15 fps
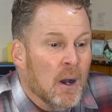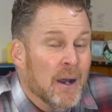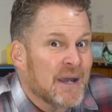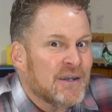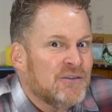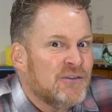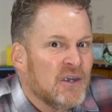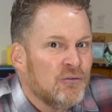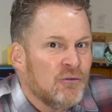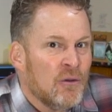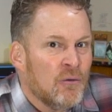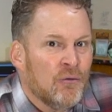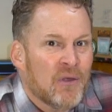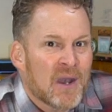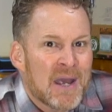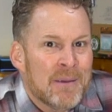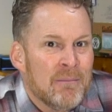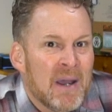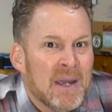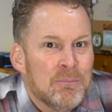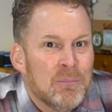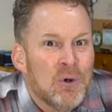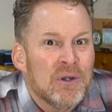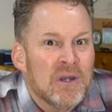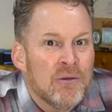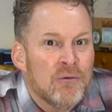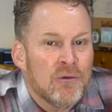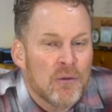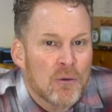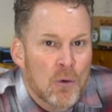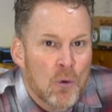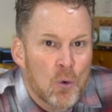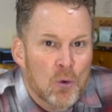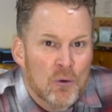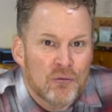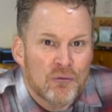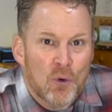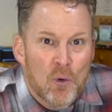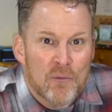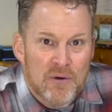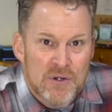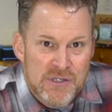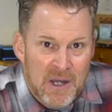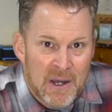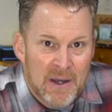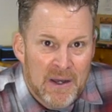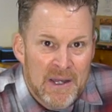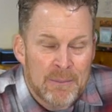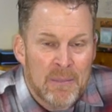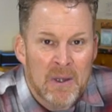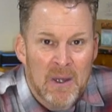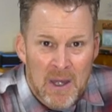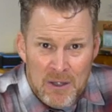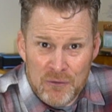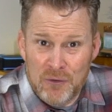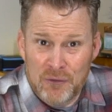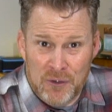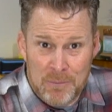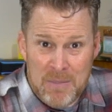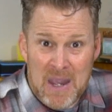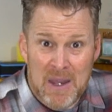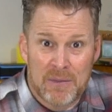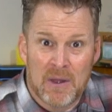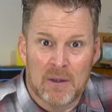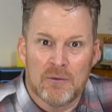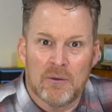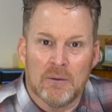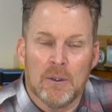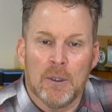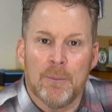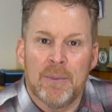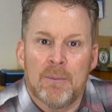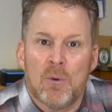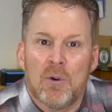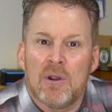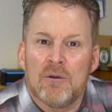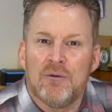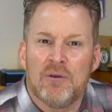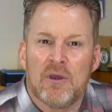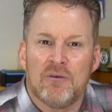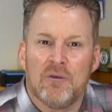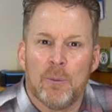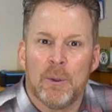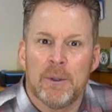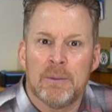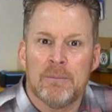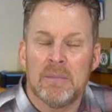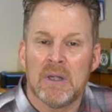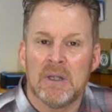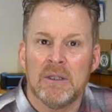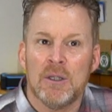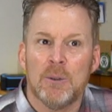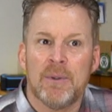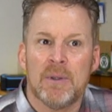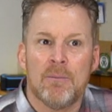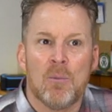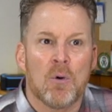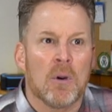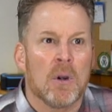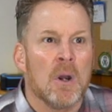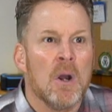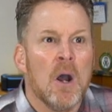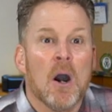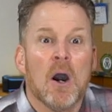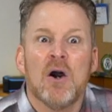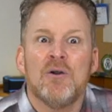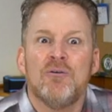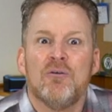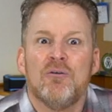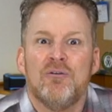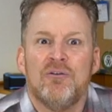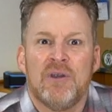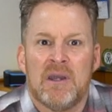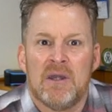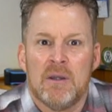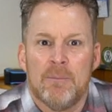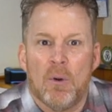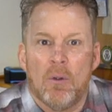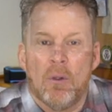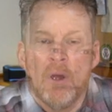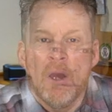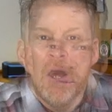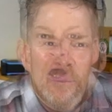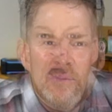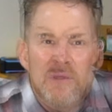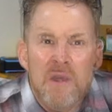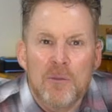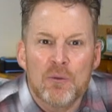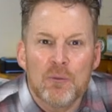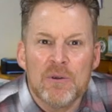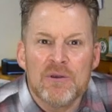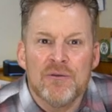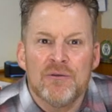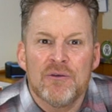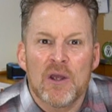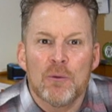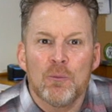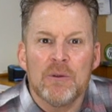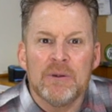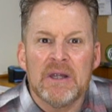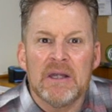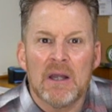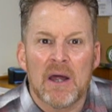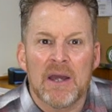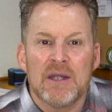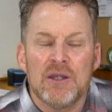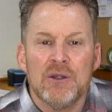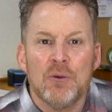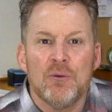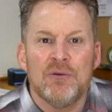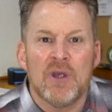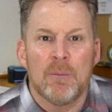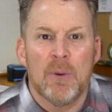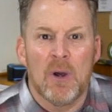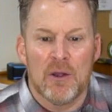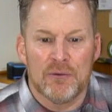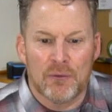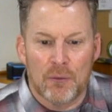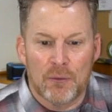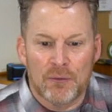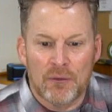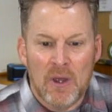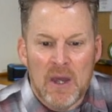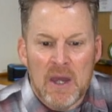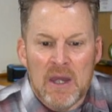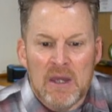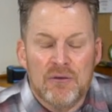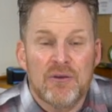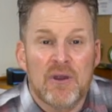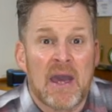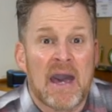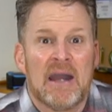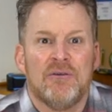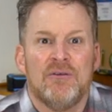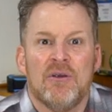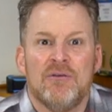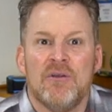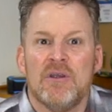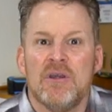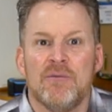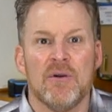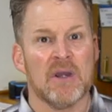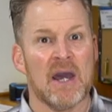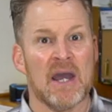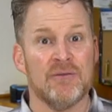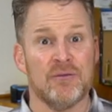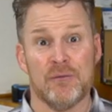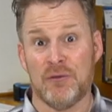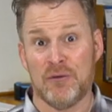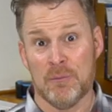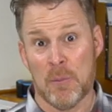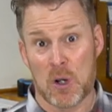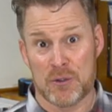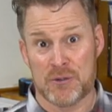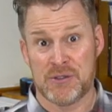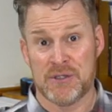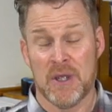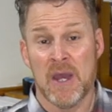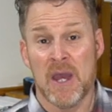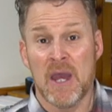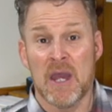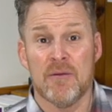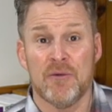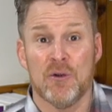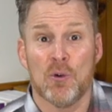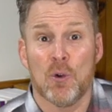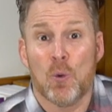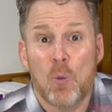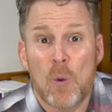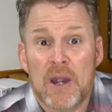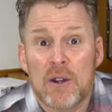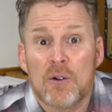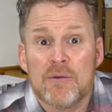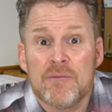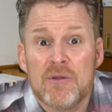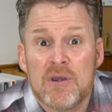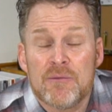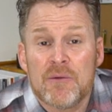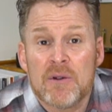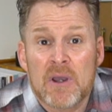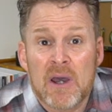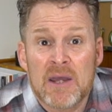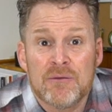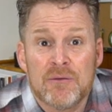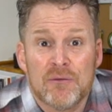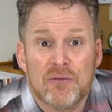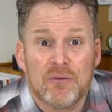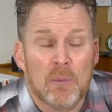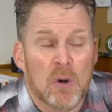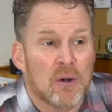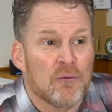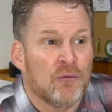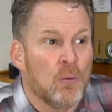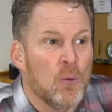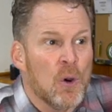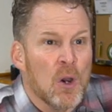additions that I might put into the course over time, just to make things a little bit more accessible and a little bit more understandable. Some of the other reasons I really like using puzzles is to access the different kinds of smarts. If you're aware of the different kinds of smarts,